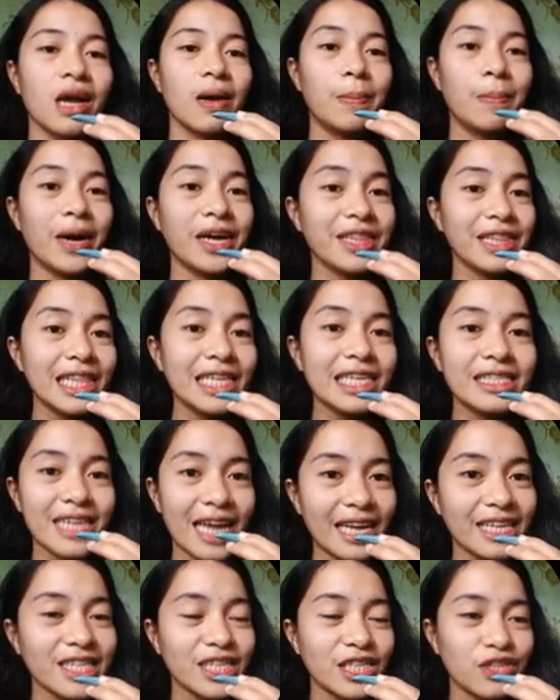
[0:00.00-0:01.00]
monthly
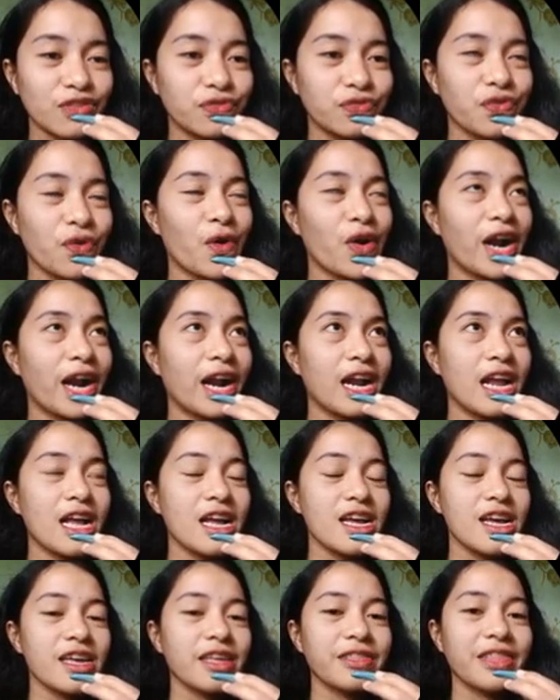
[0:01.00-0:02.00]
test for
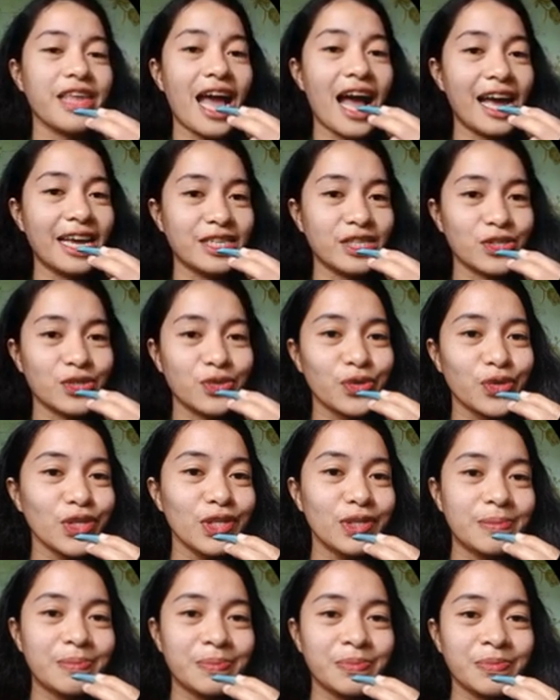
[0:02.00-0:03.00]
the high
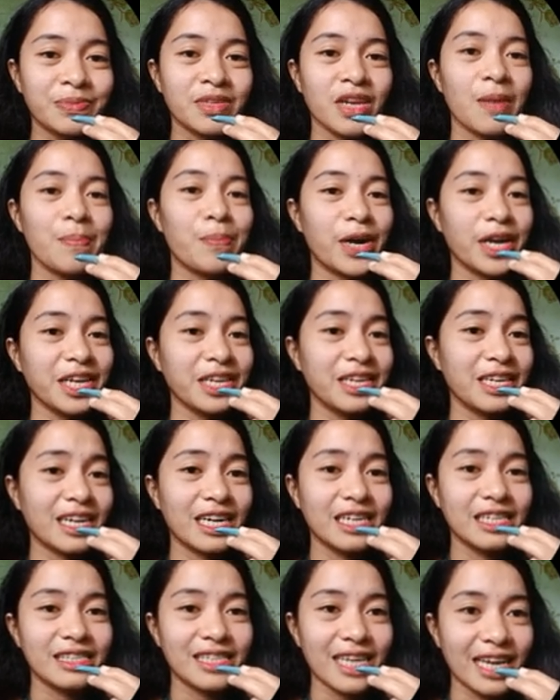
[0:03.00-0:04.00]
school,
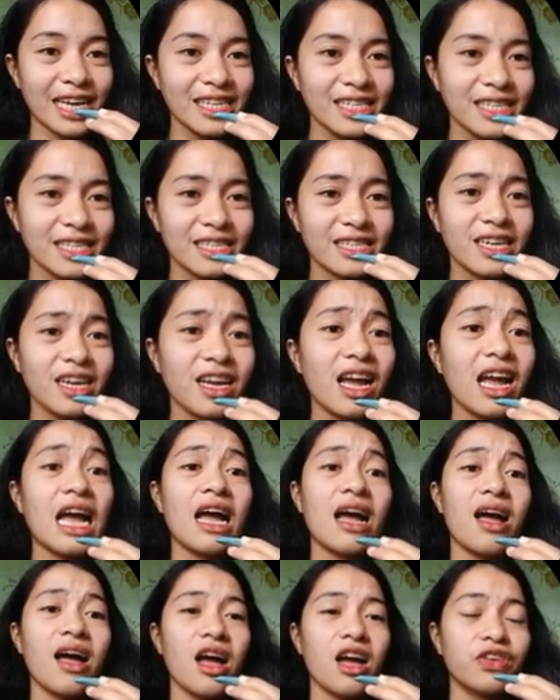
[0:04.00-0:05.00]
periodical test,
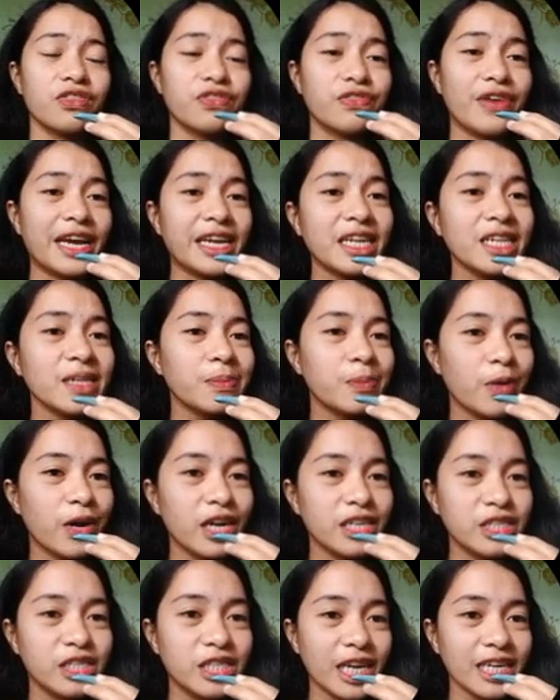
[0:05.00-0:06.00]
final
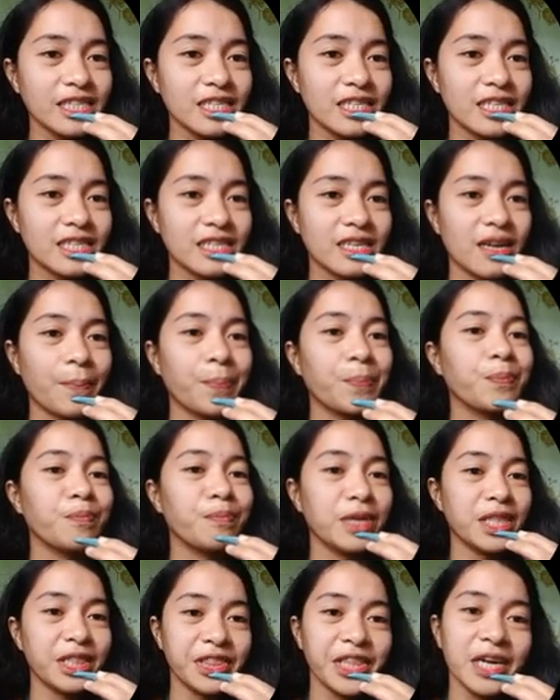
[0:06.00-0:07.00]
projects,
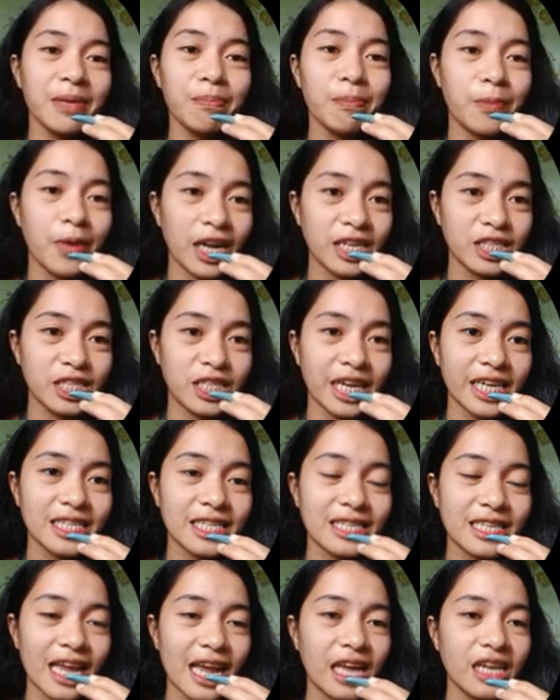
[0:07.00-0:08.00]
midterm
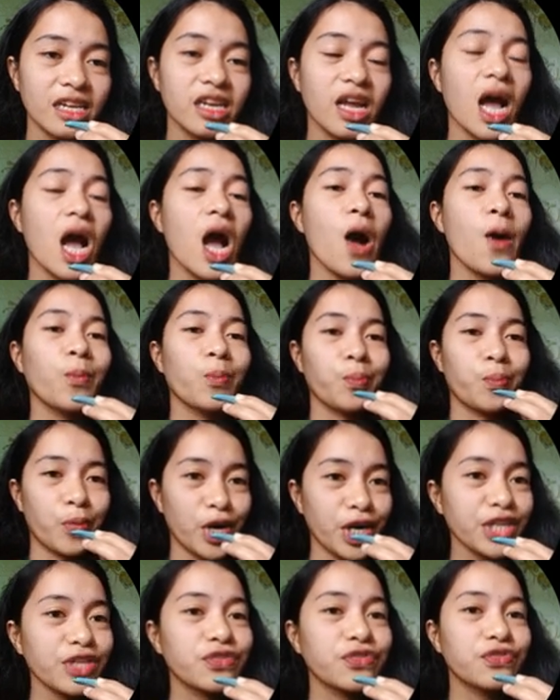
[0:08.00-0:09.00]
projects, and
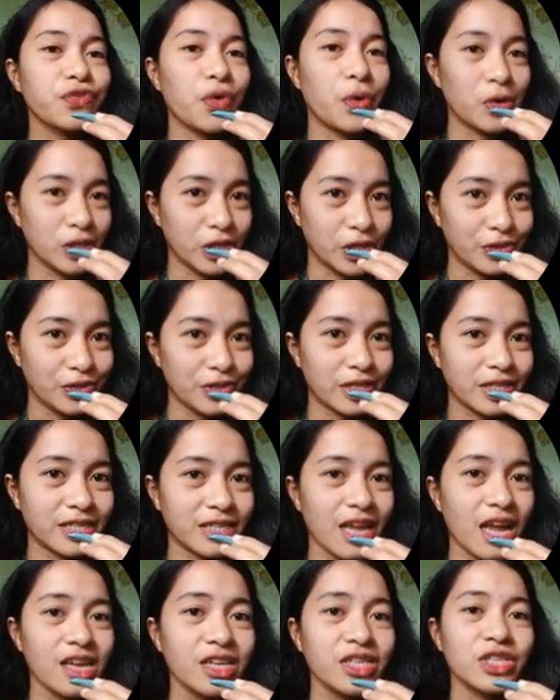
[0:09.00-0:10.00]

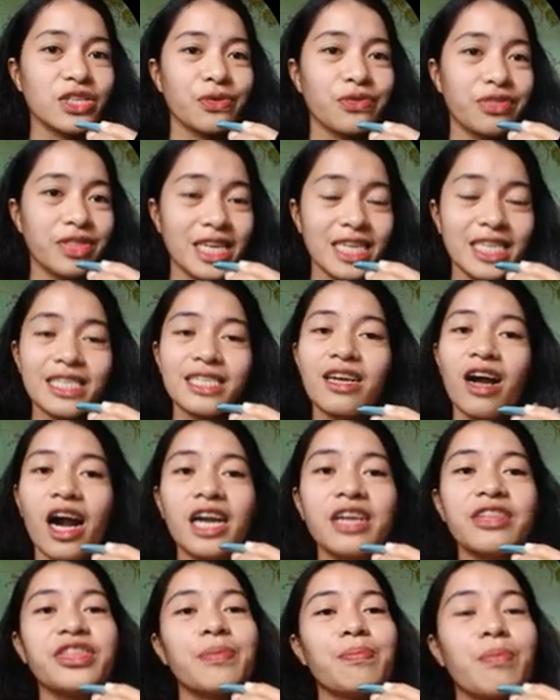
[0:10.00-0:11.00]
portfolios. So these
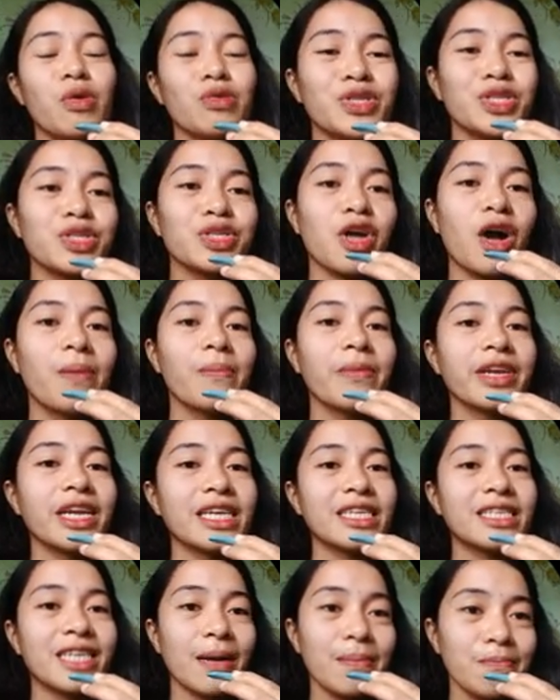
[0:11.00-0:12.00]
are the most common
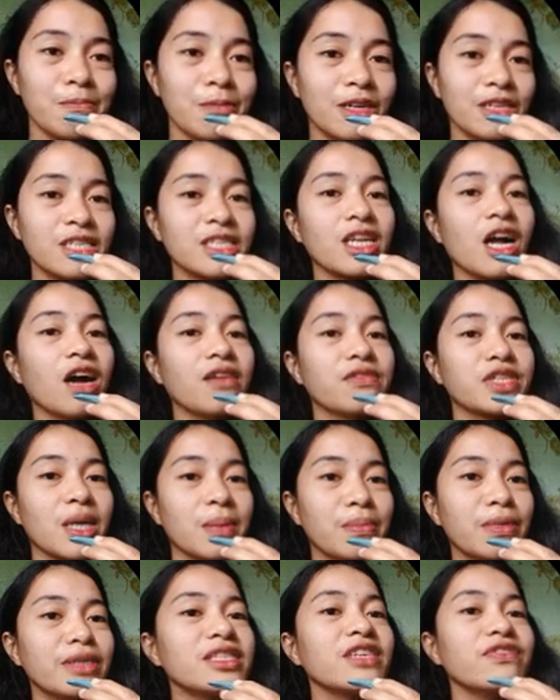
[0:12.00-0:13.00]
examples of
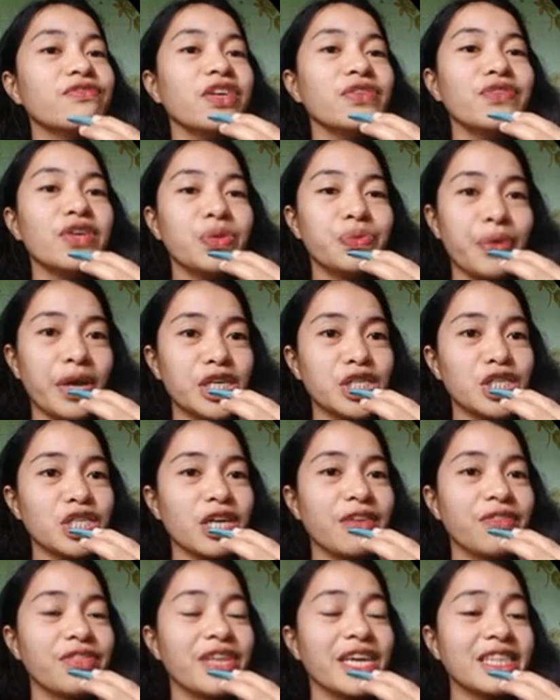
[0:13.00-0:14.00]
summative
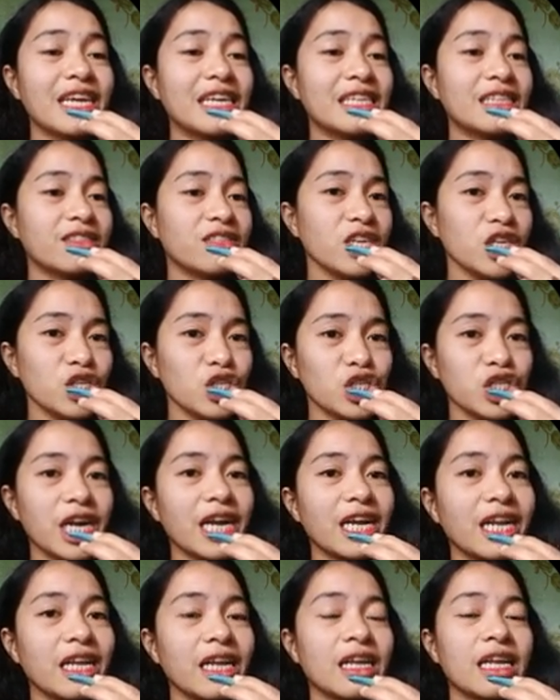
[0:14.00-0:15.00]
evaluation that a
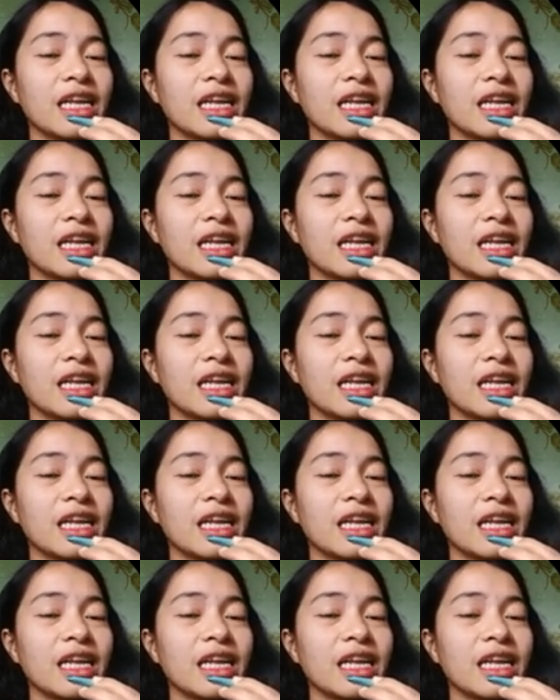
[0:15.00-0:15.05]
teacher